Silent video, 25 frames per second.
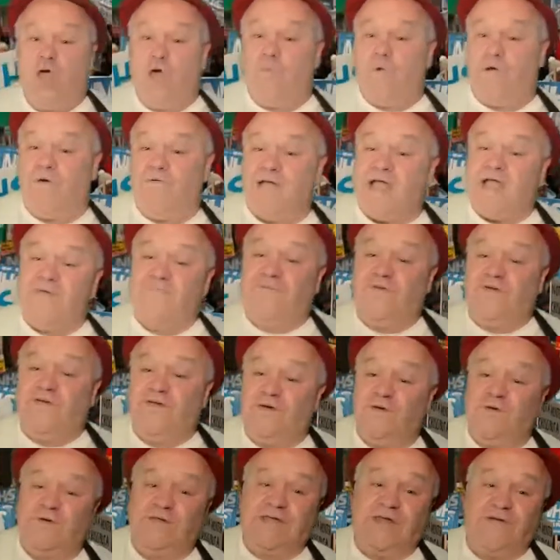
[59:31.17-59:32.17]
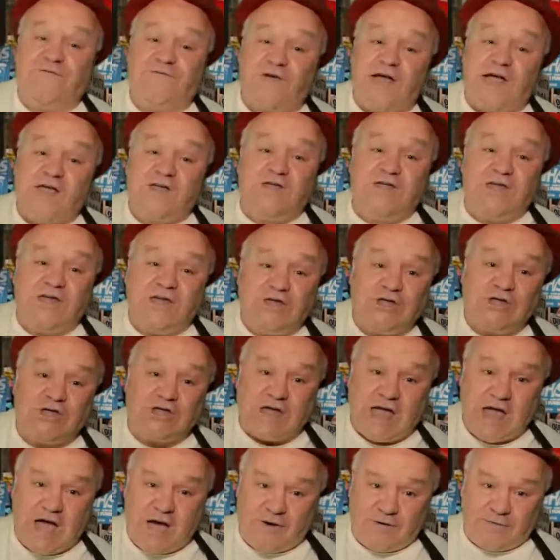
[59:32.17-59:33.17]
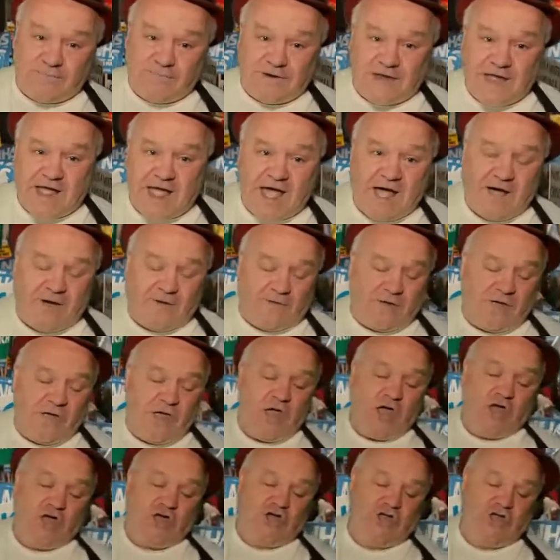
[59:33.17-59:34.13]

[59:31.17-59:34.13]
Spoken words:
Wherever you see fascists, shout 'em down.